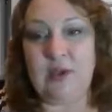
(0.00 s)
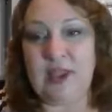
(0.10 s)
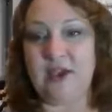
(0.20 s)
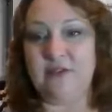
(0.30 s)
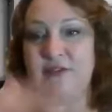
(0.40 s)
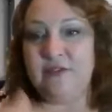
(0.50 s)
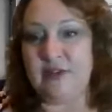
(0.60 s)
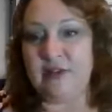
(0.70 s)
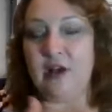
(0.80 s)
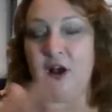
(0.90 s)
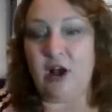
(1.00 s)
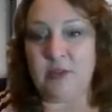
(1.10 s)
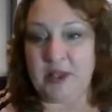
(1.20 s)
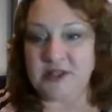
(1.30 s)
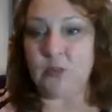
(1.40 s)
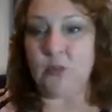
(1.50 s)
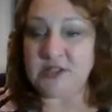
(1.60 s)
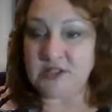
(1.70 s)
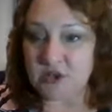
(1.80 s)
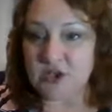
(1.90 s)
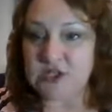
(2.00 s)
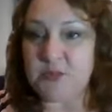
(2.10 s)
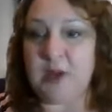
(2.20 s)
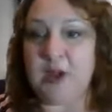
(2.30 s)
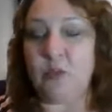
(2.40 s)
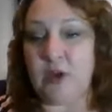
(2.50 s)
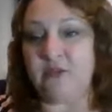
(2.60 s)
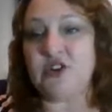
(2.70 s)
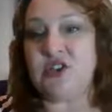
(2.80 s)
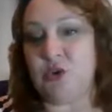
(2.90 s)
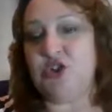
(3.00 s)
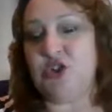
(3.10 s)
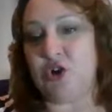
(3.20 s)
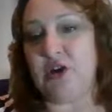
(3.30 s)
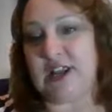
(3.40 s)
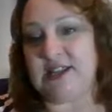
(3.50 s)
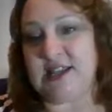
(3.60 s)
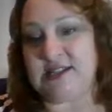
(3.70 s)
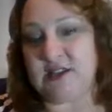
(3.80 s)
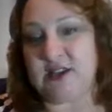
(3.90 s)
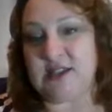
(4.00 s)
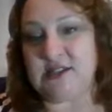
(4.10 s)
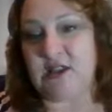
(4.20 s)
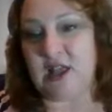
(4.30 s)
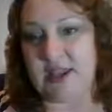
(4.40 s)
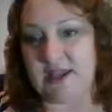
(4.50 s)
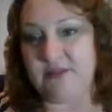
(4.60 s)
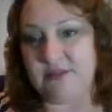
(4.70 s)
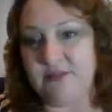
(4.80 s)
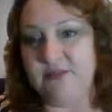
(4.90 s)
have all the bells and whistles, but whatever suits your needs as the client.